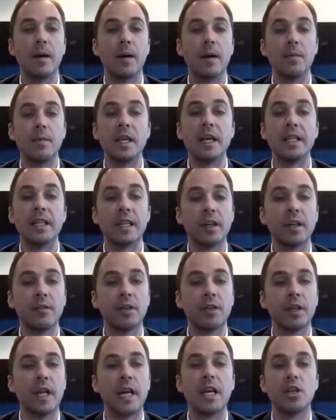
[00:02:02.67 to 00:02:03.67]
the
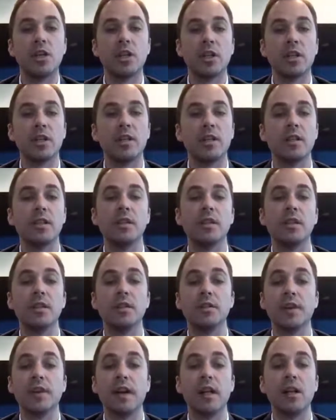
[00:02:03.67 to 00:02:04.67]
identification, the
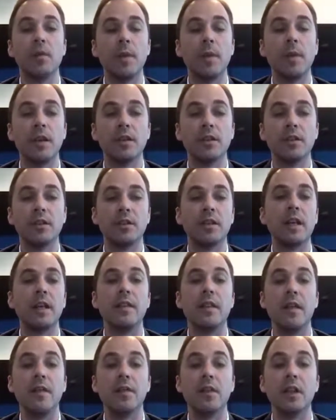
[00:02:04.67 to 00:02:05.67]
development,
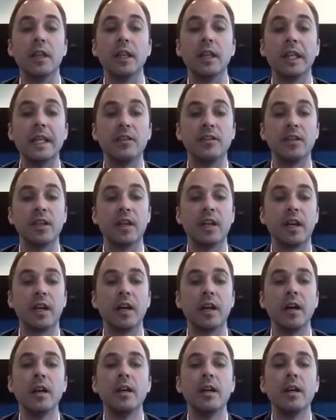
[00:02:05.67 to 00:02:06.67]
and then the
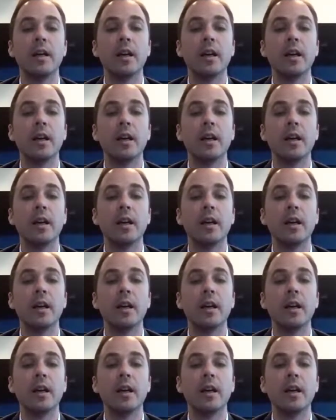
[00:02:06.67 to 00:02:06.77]
leasing